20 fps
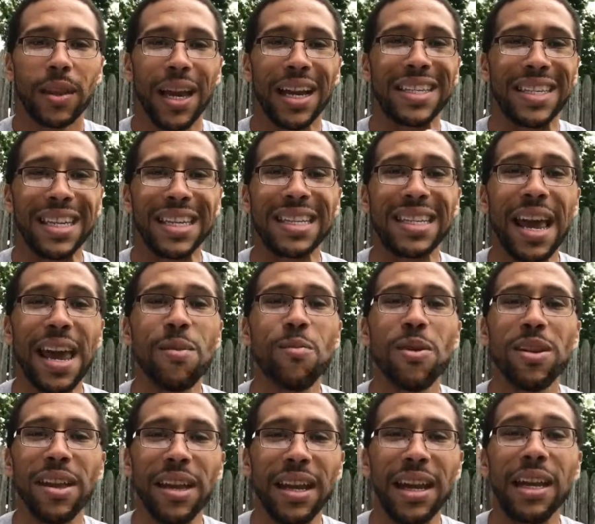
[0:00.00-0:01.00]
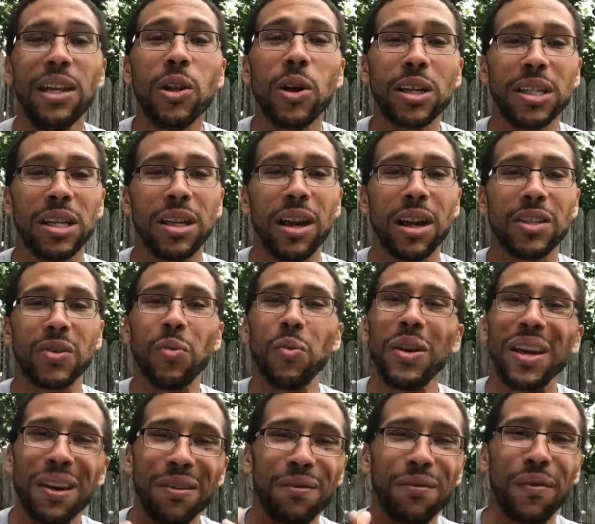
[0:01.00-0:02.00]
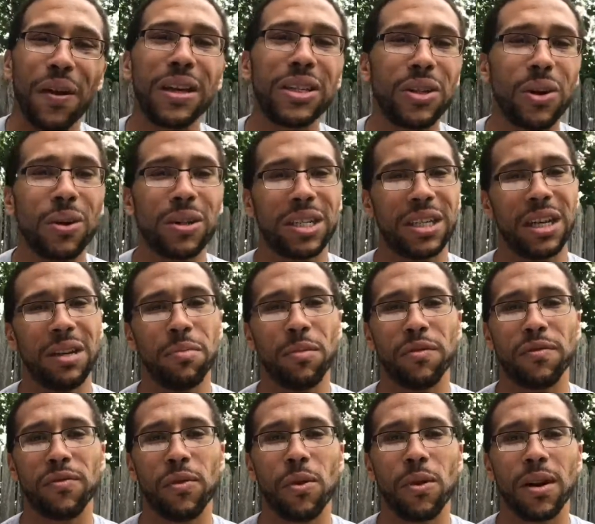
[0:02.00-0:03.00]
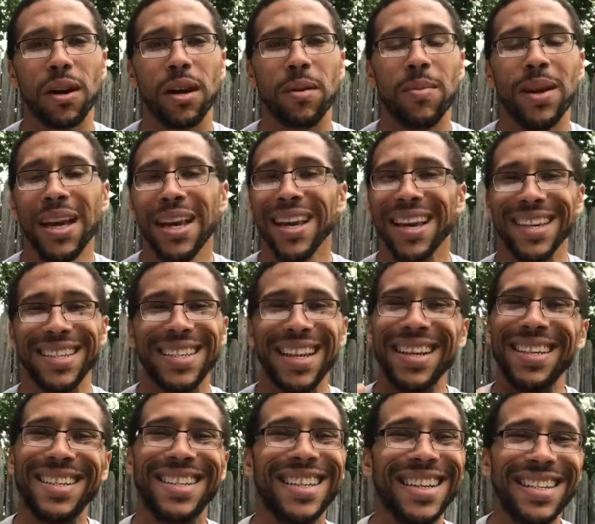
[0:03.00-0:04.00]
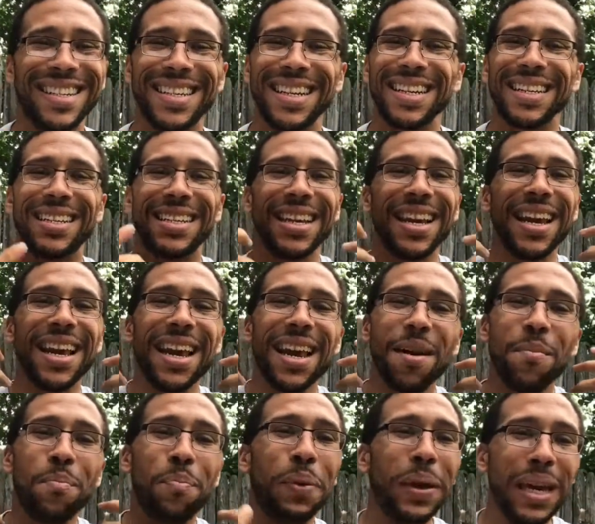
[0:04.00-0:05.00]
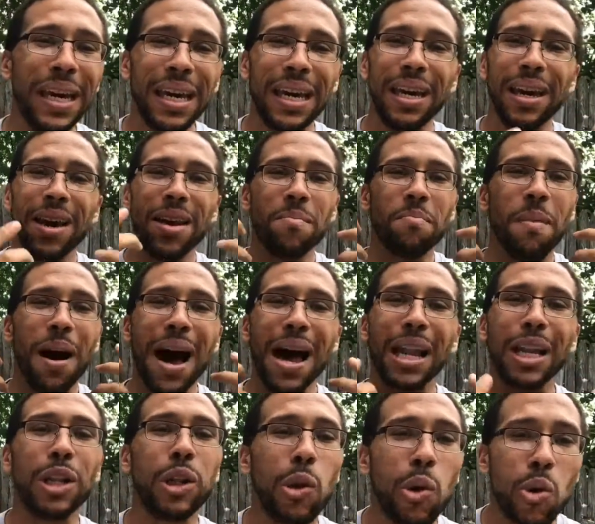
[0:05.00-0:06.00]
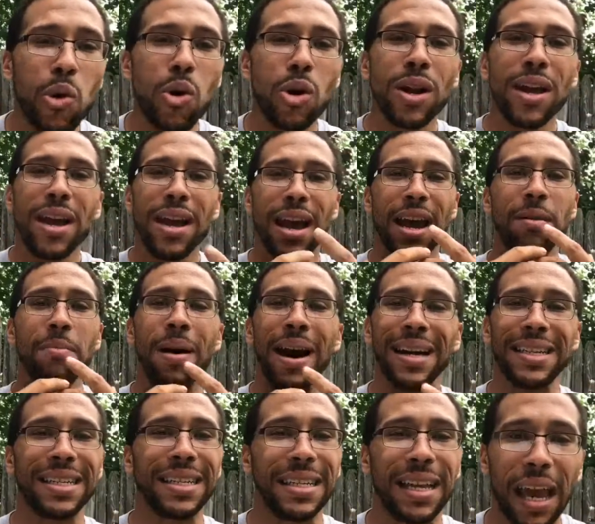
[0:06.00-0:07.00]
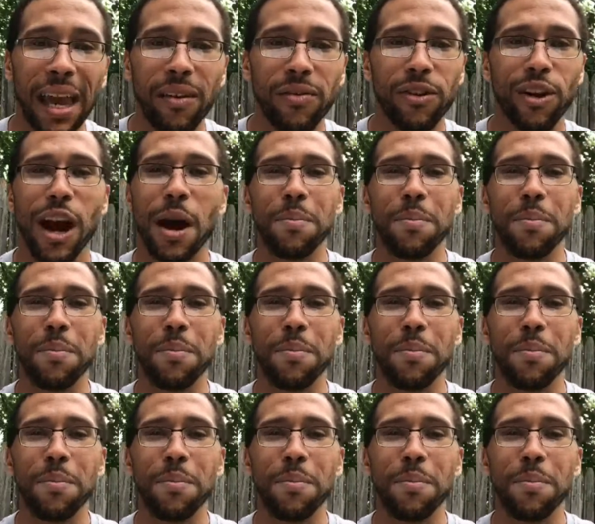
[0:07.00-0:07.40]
It's the same way that he looks at us when we confess our sin before him and say, Jesus, be my Lord and my Savior.